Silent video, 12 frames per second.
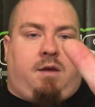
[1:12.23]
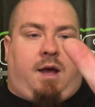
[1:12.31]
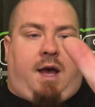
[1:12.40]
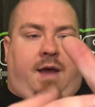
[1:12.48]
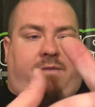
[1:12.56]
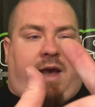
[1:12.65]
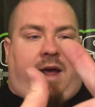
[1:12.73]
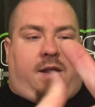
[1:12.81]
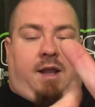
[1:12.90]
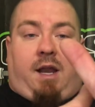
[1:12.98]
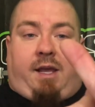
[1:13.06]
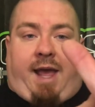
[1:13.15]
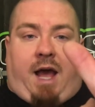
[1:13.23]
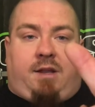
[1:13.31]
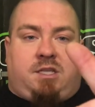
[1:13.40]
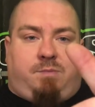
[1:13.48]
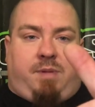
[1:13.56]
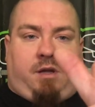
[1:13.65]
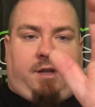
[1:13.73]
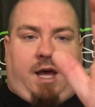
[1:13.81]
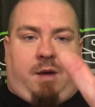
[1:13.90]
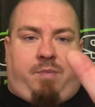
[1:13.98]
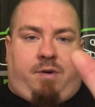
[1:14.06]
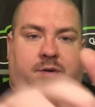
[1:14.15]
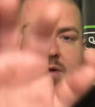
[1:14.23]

I've got a lot of callus buildup.